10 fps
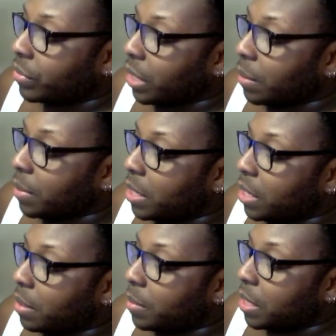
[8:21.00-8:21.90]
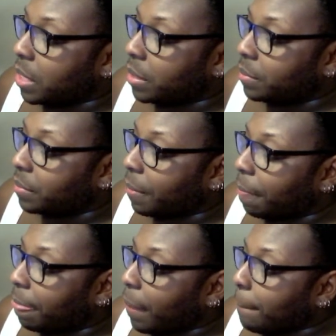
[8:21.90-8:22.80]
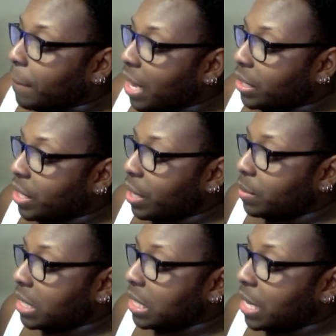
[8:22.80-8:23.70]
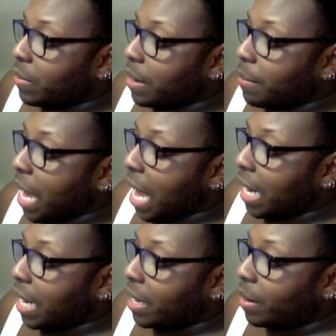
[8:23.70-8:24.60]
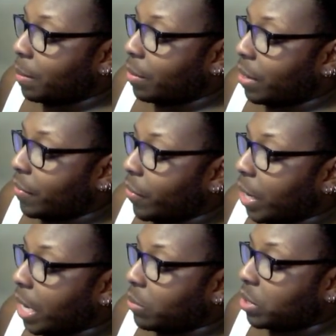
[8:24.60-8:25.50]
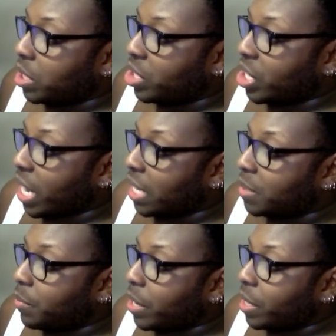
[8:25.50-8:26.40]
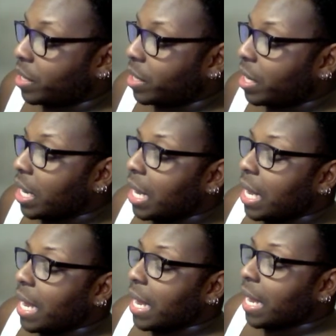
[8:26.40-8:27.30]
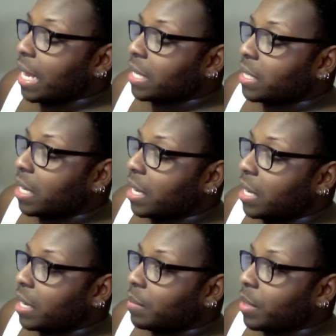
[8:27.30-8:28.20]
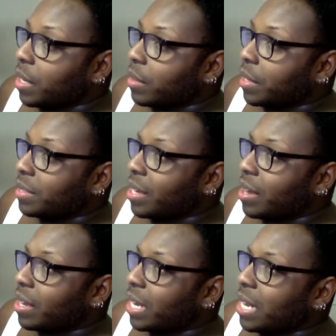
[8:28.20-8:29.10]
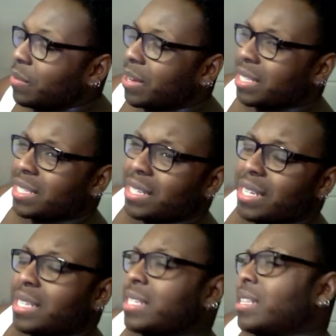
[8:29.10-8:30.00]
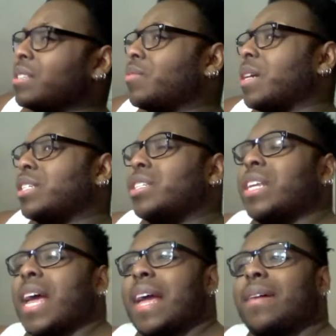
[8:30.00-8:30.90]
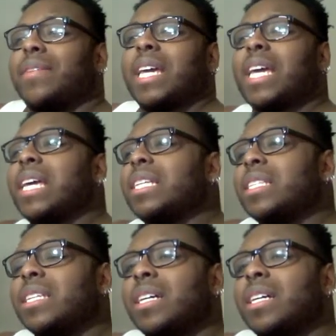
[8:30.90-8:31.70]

me see. So there was a scene with Amada and her boyfriend, which is Shay's brother. And, you know, they're talking. He's in this rush to have kids.